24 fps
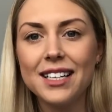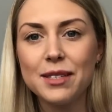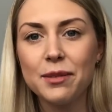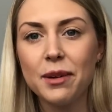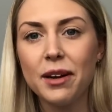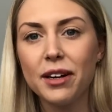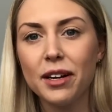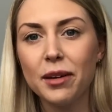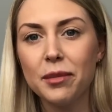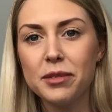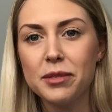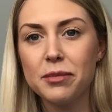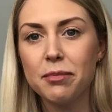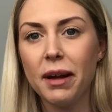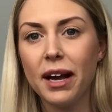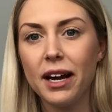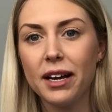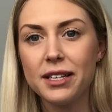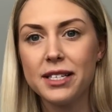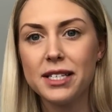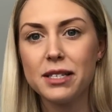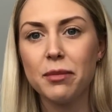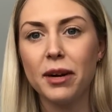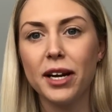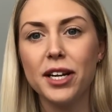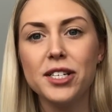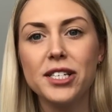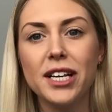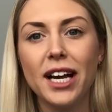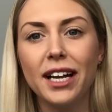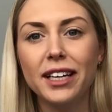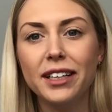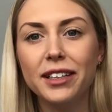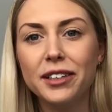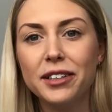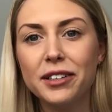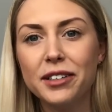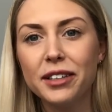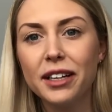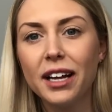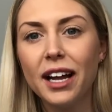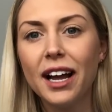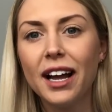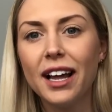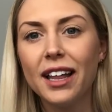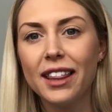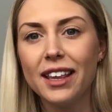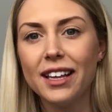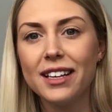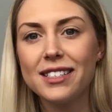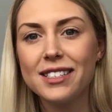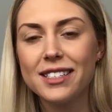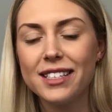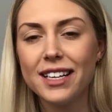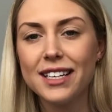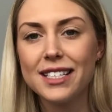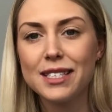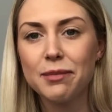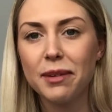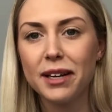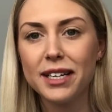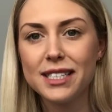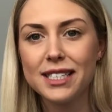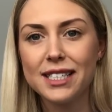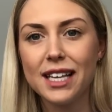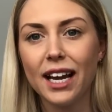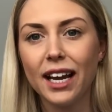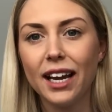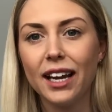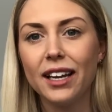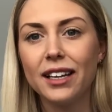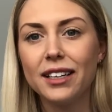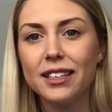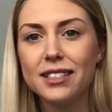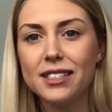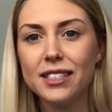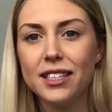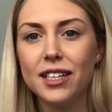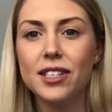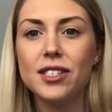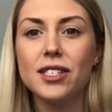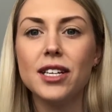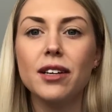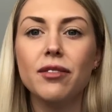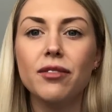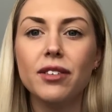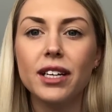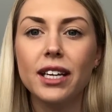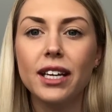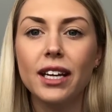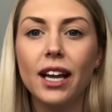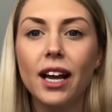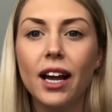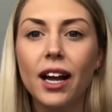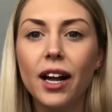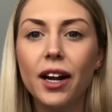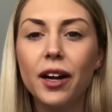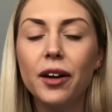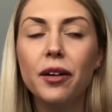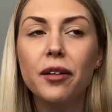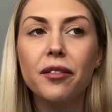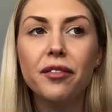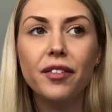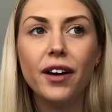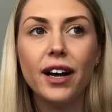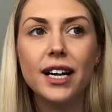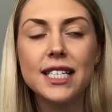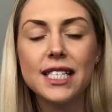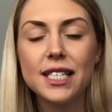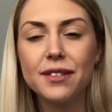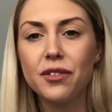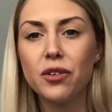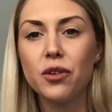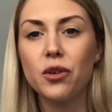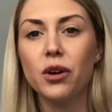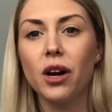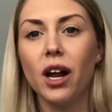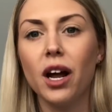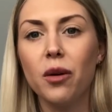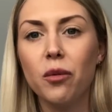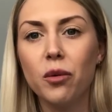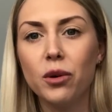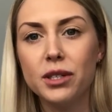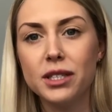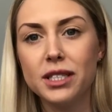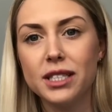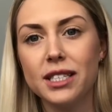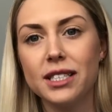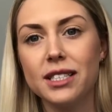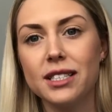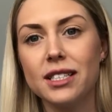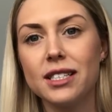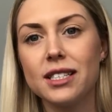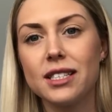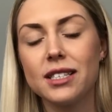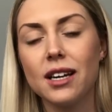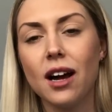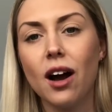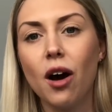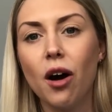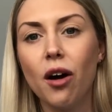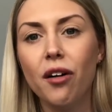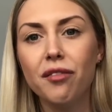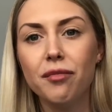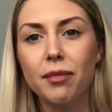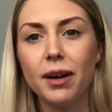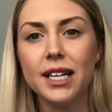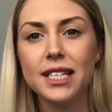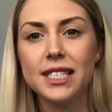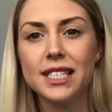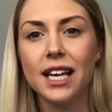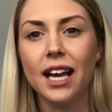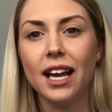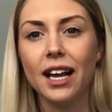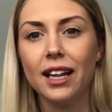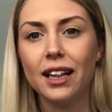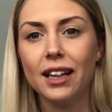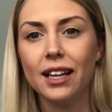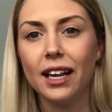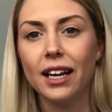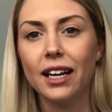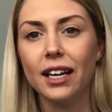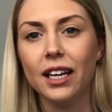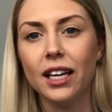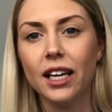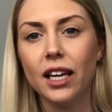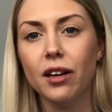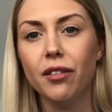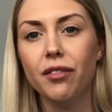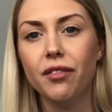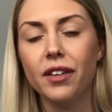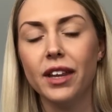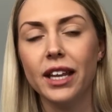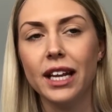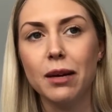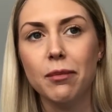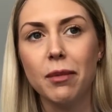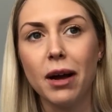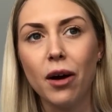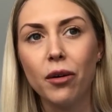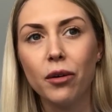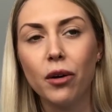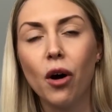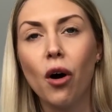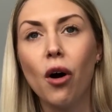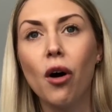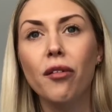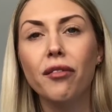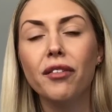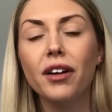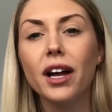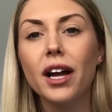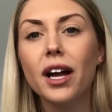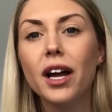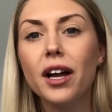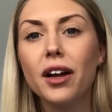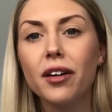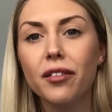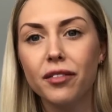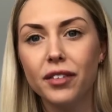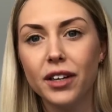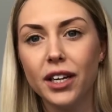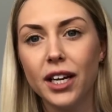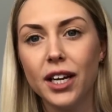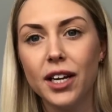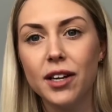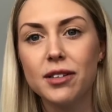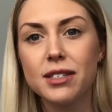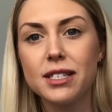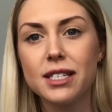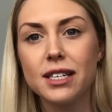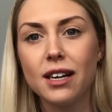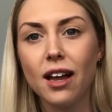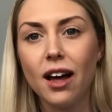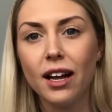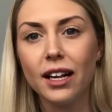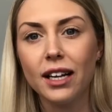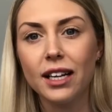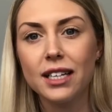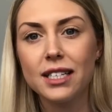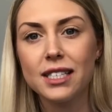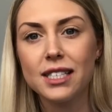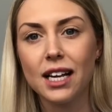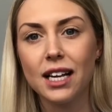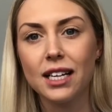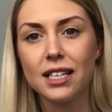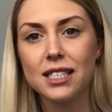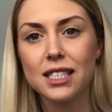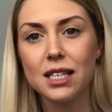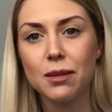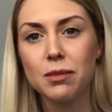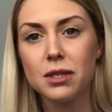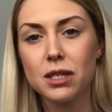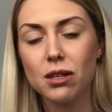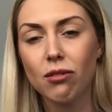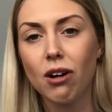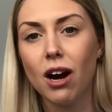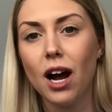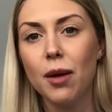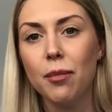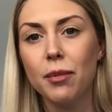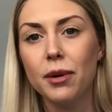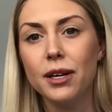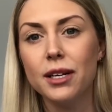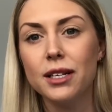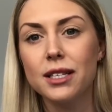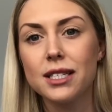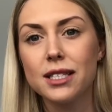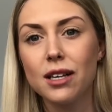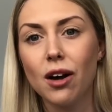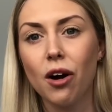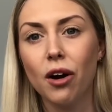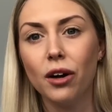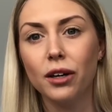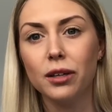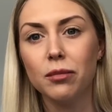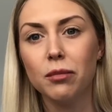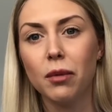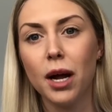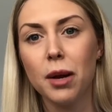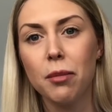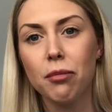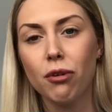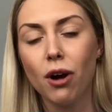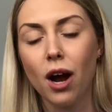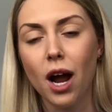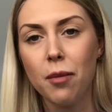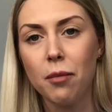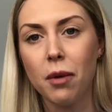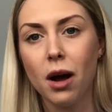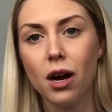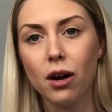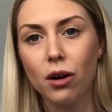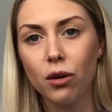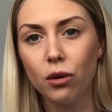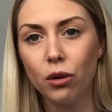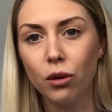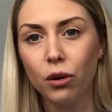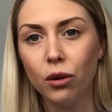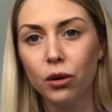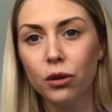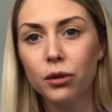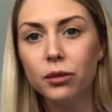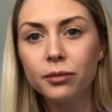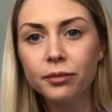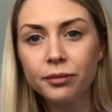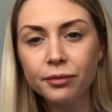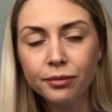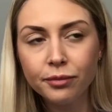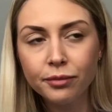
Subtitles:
welcome back to my channel. This is my second YouTube video. First of all, I wanted to start off by saying thank you for the amount of views, likes and subscribers on my Primark haul.